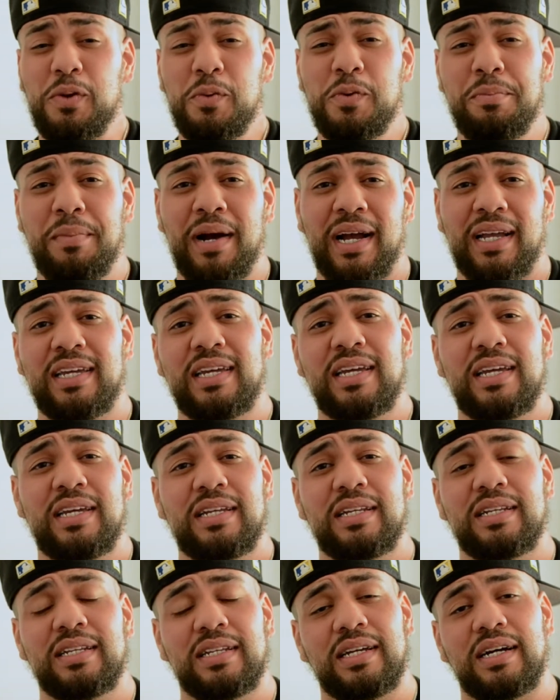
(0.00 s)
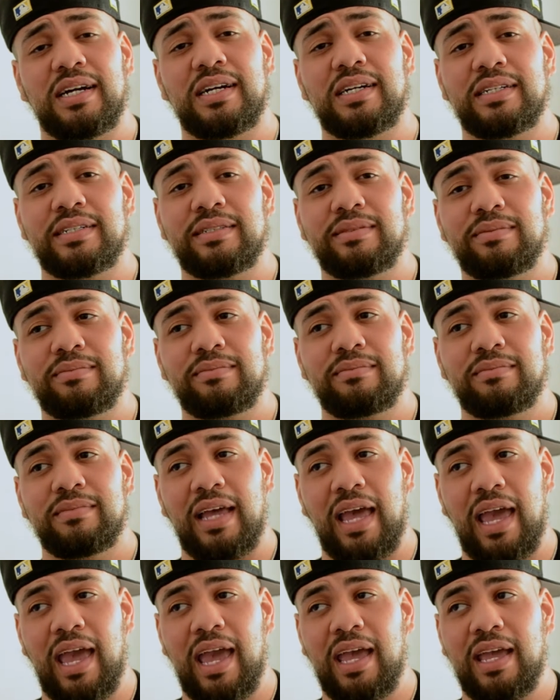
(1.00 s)
my kid,
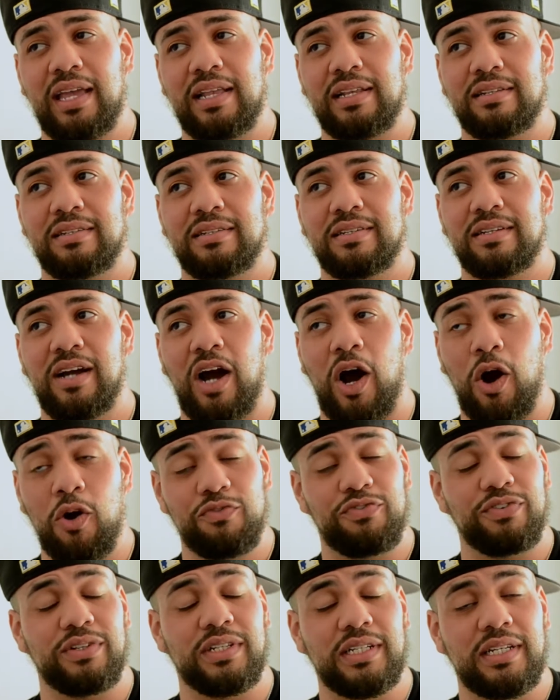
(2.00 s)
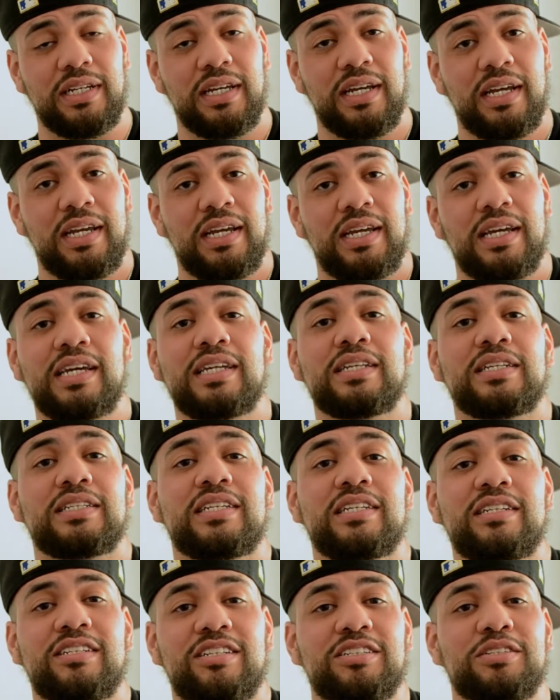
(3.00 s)
and hopefully it'll
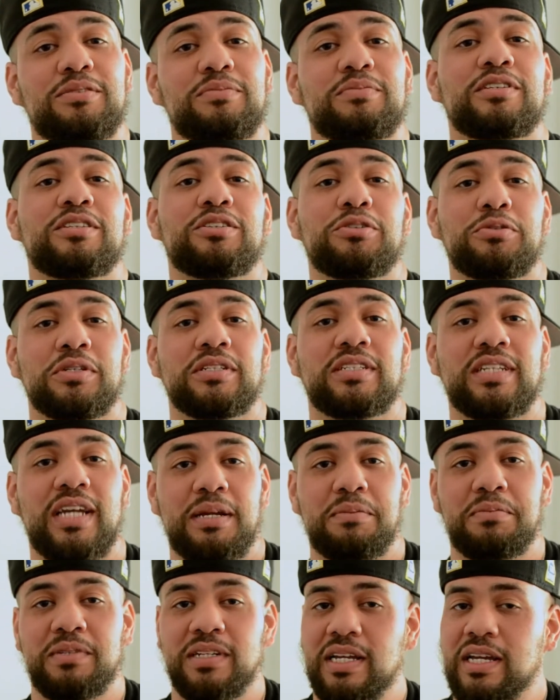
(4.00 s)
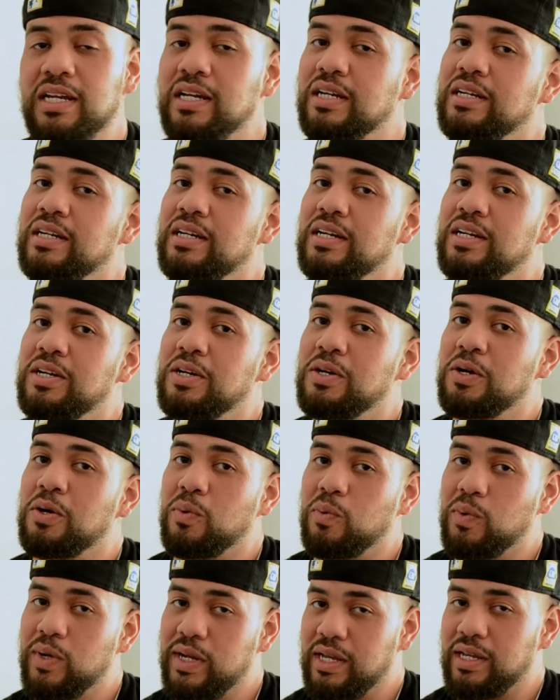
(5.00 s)
teach him to do the same thing
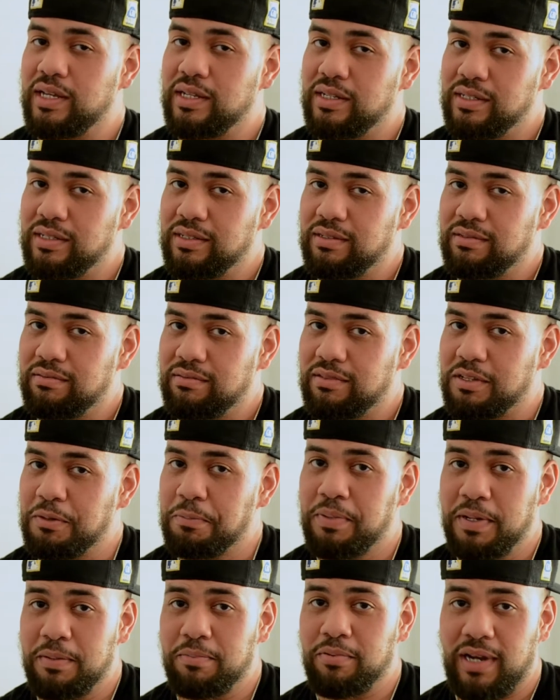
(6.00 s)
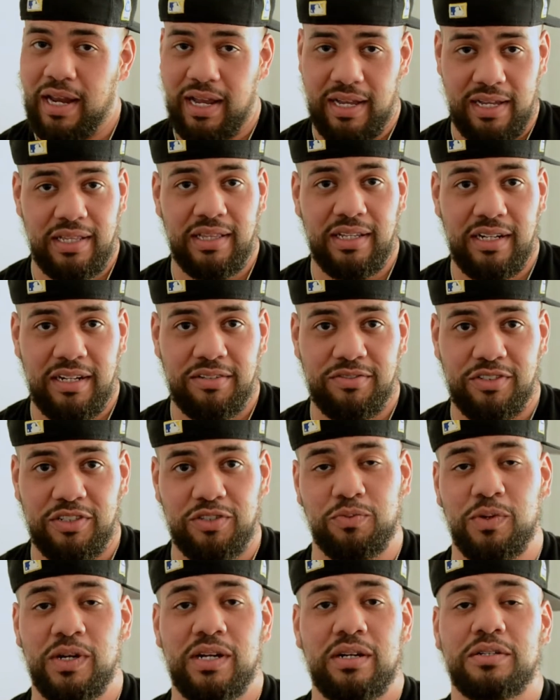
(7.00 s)
with the people that he loves as
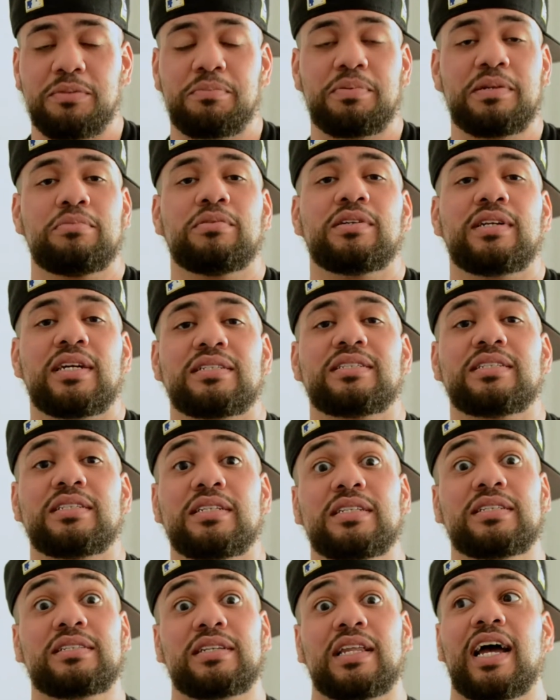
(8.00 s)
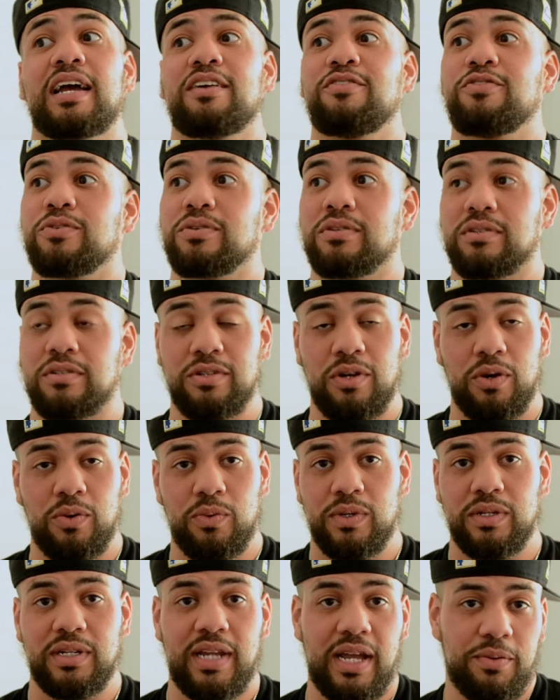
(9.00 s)
well, the people that's in his life, or
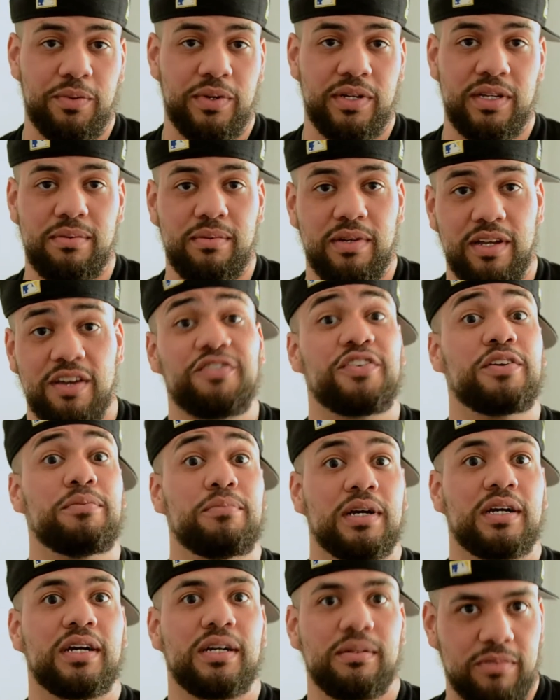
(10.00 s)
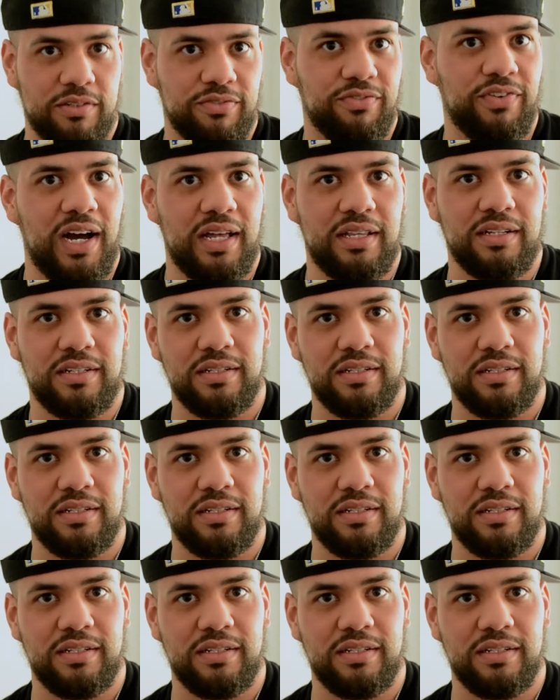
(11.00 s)
one day if he becomes a father